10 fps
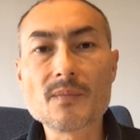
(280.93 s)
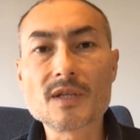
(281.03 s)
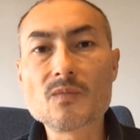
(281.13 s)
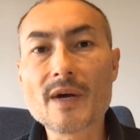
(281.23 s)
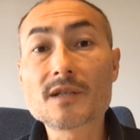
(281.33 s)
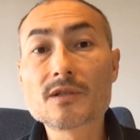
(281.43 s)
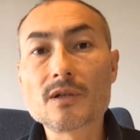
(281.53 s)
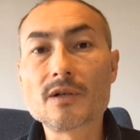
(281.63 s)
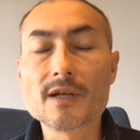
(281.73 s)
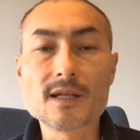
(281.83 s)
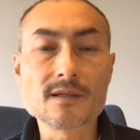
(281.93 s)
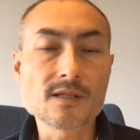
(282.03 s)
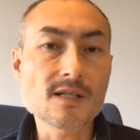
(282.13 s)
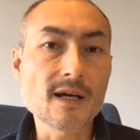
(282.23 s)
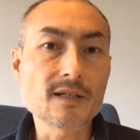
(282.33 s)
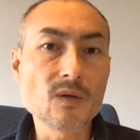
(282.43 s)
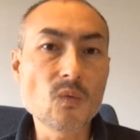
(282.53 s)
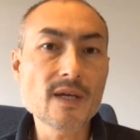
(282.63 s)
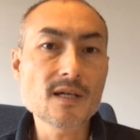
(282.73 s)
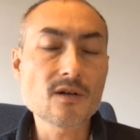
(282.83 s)
a bit better in slightly
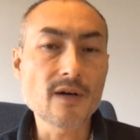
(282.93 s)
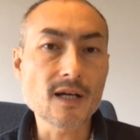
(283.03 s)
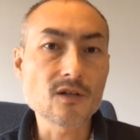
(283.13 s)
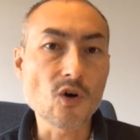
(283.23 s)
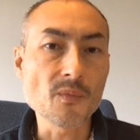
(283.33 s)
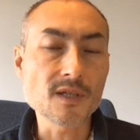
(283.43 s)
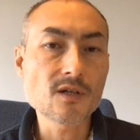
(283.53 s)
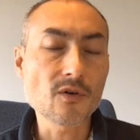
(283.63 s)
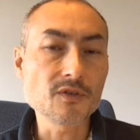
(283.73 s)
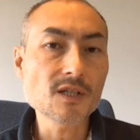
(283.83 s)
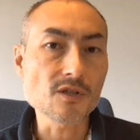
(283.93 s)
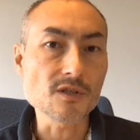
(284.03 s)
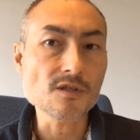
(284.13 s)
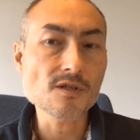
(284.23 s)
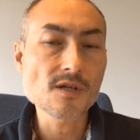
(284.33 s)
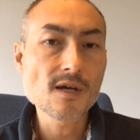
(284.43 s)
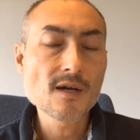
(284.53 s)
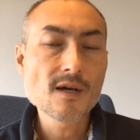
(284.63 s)
weaker economic conditions,